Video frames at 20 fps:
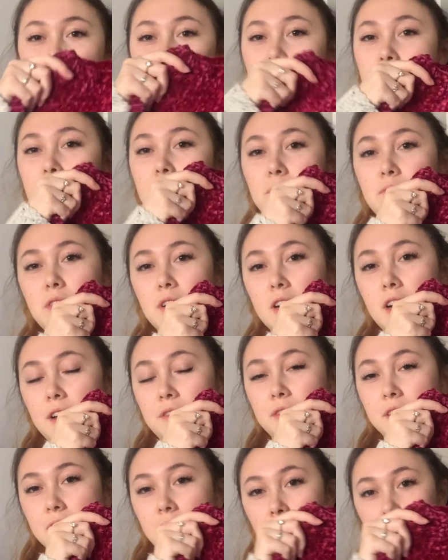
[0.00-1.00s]
In real
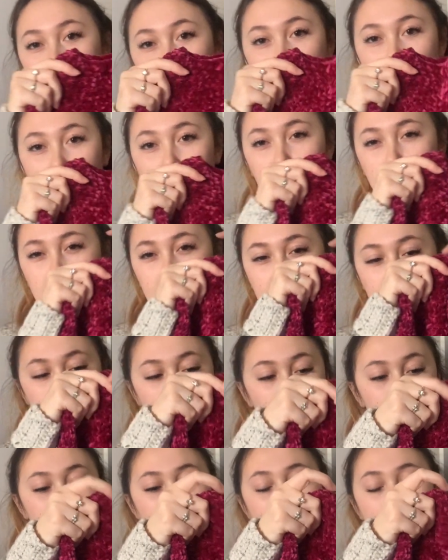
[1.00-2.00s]
life it's a little bit
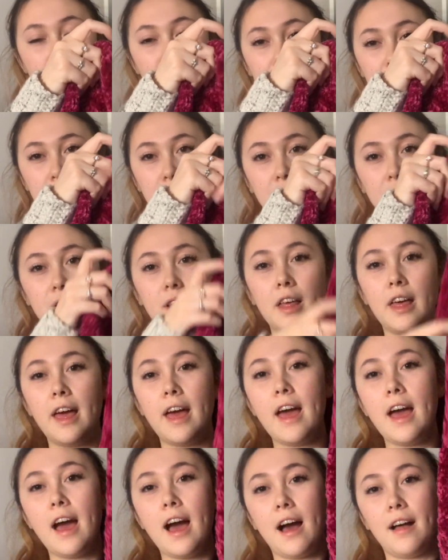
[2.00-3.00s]
more purple,
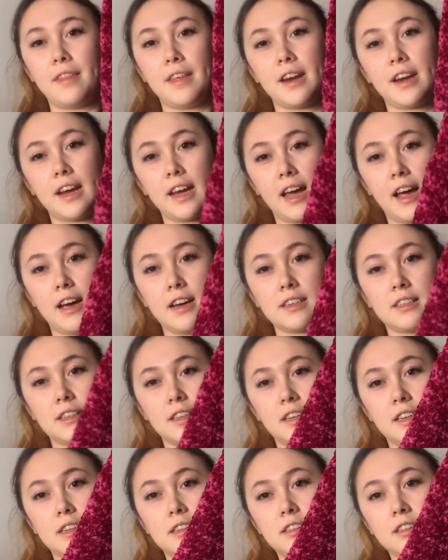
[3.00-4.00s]
and then I
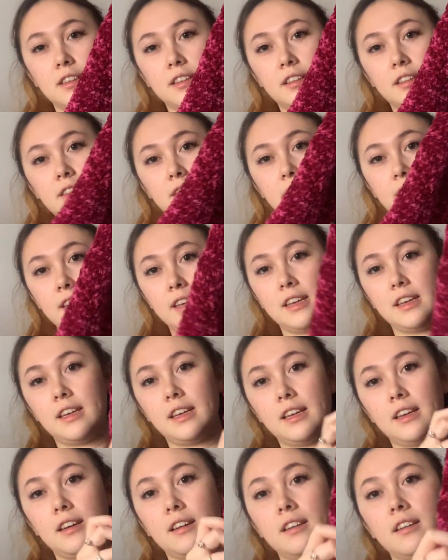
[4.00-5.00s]
added
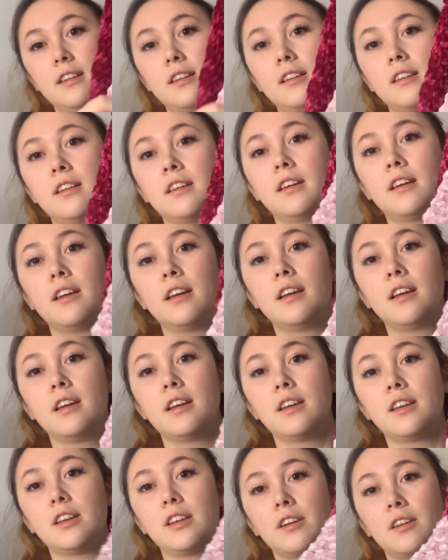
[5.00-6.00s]
the,
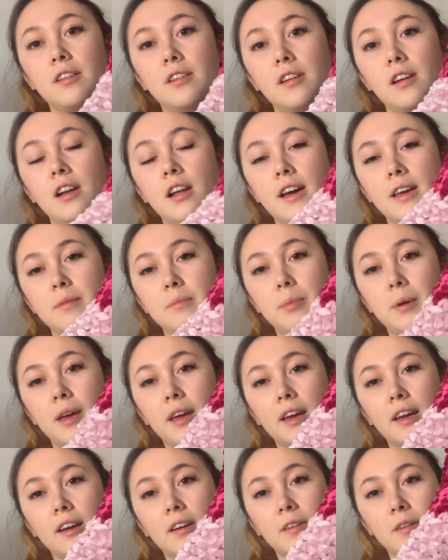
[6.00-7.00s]
you know, light
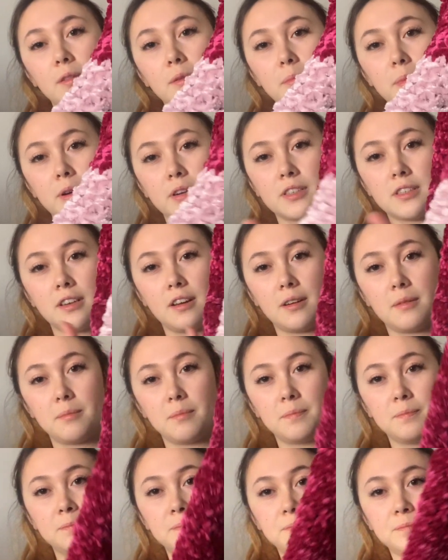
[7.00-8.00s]
pink on the
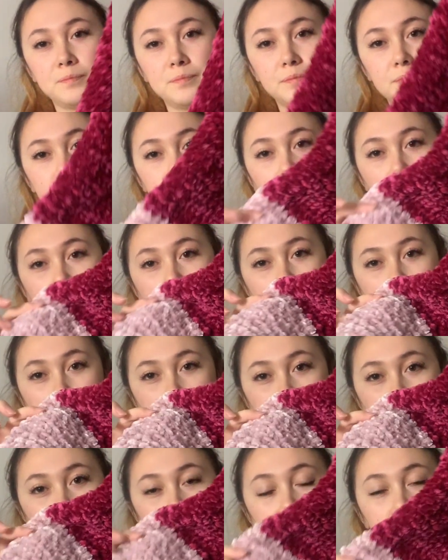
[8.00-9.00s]
bottom and
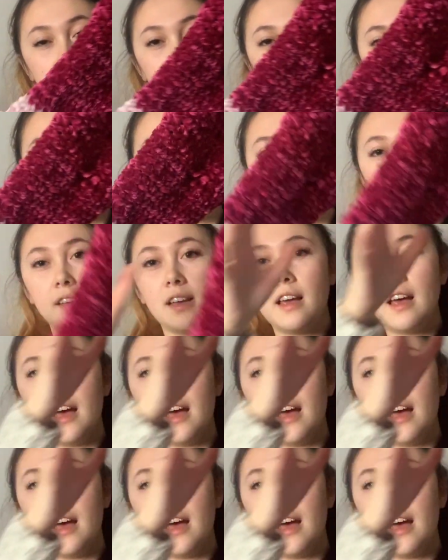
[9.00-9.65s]
on the sleeves.